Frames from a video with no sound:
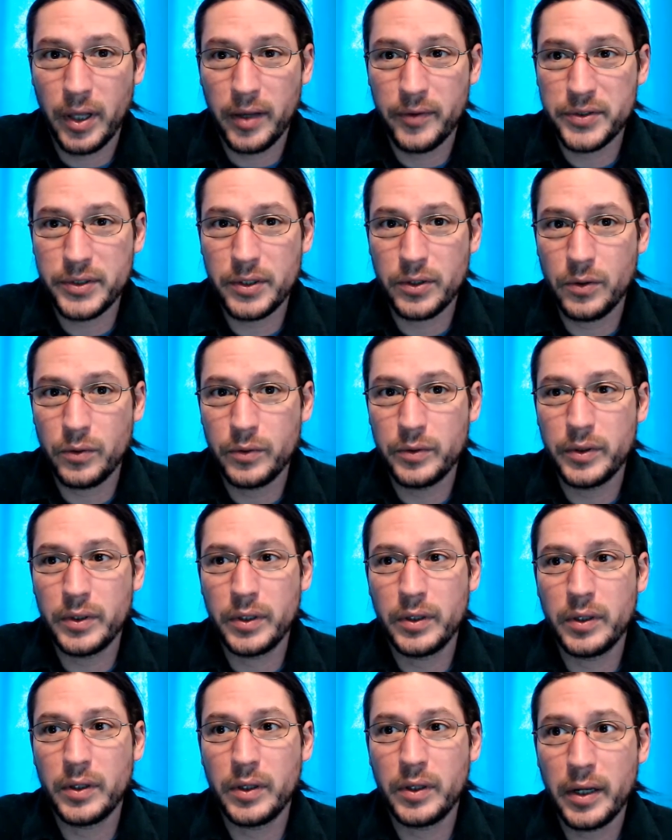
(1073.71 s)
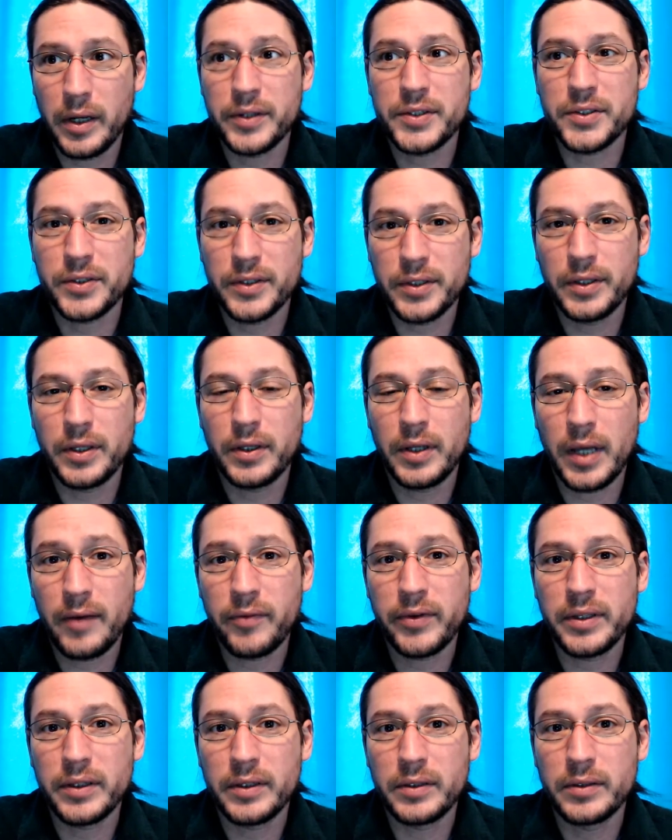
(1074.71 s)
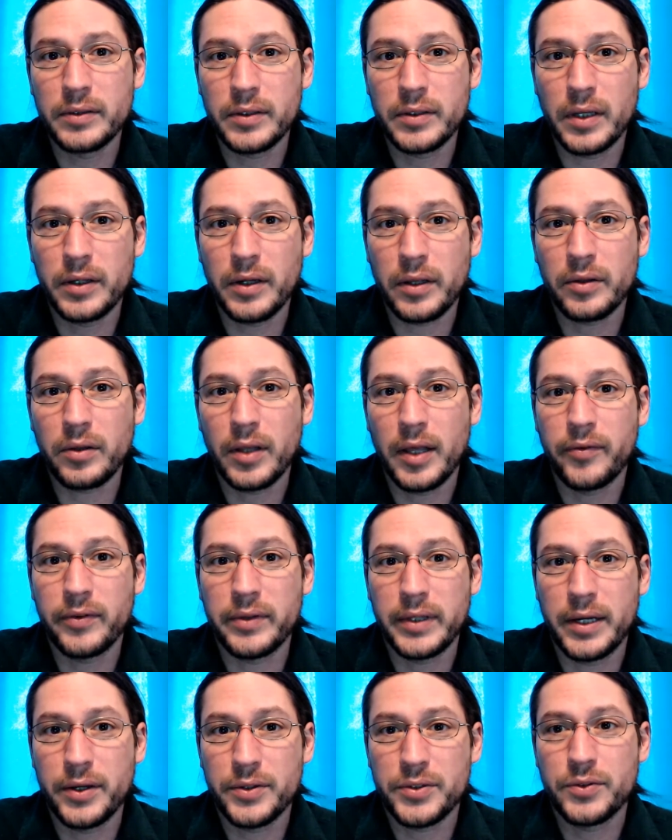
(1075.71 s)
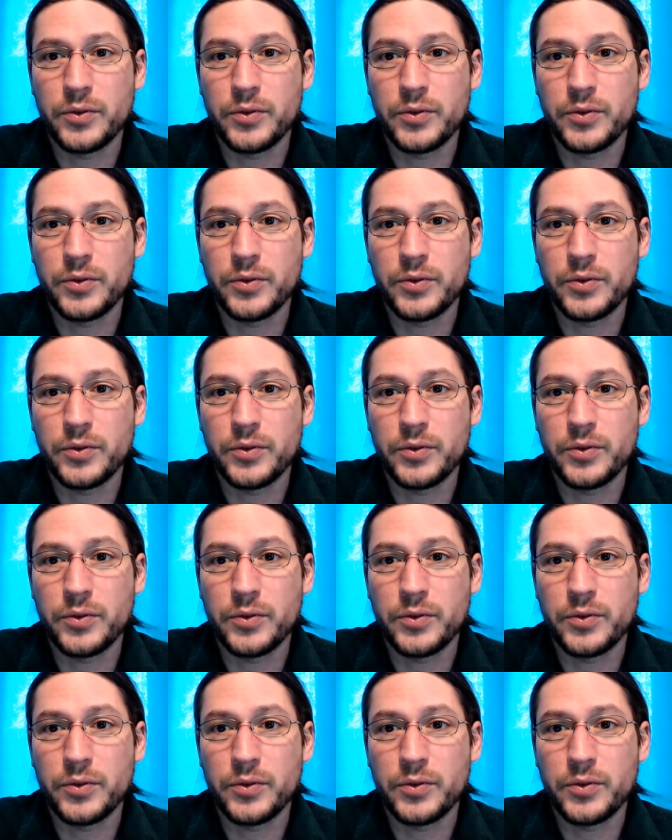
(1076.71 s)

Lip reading: So honestly, having another life in the house,